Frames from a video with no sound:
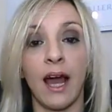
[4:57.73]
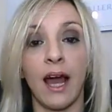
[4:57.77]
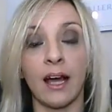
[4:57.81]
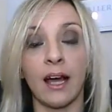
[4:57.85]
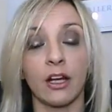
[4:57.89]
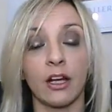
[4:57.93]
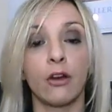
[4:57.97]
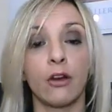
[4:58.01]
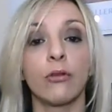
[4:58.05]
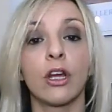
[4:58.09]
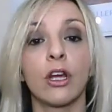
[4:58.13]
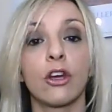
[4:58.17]
I
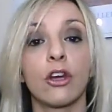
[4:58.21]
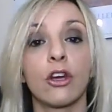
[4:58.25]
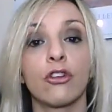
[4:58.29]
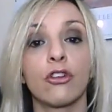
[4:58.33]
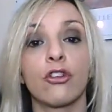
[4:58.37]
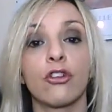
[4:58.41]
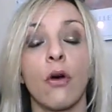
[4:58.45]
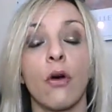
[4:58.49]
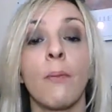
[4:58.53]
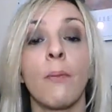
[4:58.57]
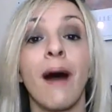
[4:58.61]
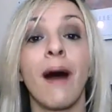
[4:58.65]
can only
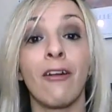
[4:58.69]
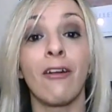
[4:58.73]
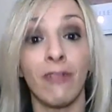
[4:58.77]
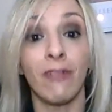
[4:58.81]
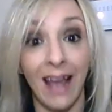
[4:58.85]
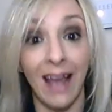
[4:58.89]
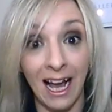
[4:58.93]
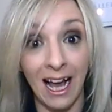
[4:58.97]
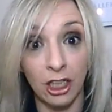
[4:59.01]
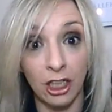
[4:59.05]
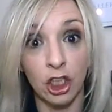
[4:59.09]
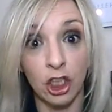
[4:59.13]
control my
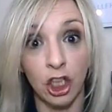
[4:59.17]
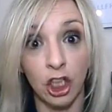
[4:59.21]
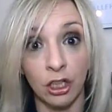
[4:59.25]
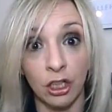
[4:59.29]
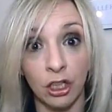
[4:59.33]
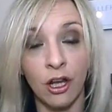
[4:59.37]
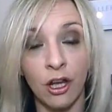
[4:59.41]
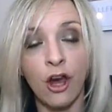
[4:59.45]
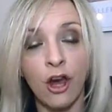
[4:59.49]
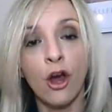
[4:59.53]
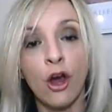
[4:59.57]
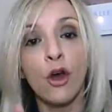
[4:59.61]
reaction
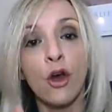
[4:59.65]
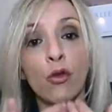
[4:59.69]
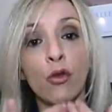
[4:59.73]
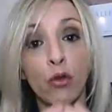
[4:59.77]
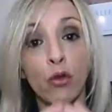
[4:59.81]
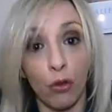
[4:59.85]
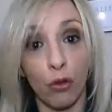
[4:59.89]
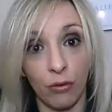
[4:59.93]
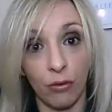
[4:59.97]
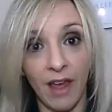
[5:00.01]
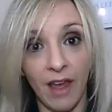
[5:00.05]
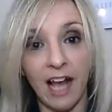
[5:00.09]

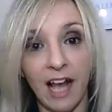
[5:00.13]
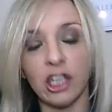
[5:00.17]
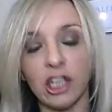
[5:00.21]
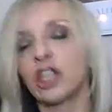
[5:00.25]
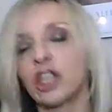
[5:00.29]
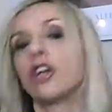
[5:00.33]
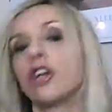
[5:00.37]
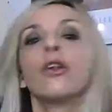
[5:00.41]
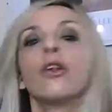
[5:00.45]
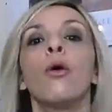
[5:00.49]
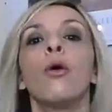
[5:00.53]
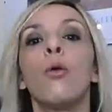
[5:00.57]
to the
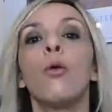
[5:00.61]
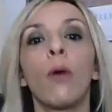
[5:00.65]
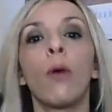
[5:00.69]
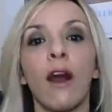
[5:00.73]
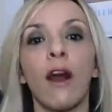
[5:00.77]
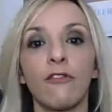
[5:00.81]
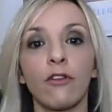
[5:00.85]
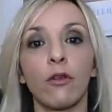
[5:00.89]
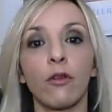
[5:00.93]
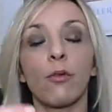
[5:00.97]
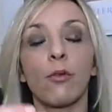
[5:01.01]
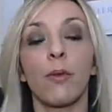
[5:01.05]
action or
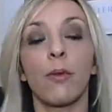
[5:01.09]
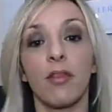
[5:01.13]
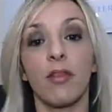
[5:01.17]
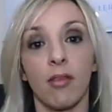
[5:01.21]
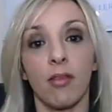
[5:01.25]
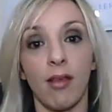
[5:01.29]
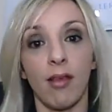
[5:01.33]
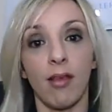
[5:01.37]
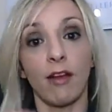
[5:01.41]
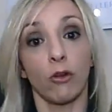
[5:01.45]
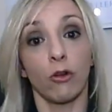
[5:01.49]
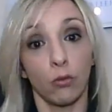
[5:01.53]
whatever's been
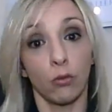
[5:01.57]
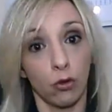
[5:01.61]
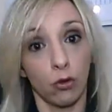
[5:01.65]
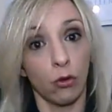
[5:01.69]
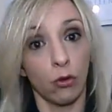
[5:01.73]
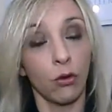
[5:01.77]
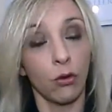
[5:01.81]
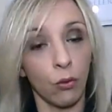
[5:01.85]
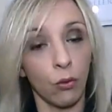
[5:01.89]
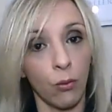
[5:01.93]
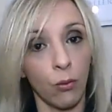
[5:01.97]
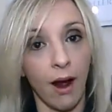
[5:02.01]
said or done or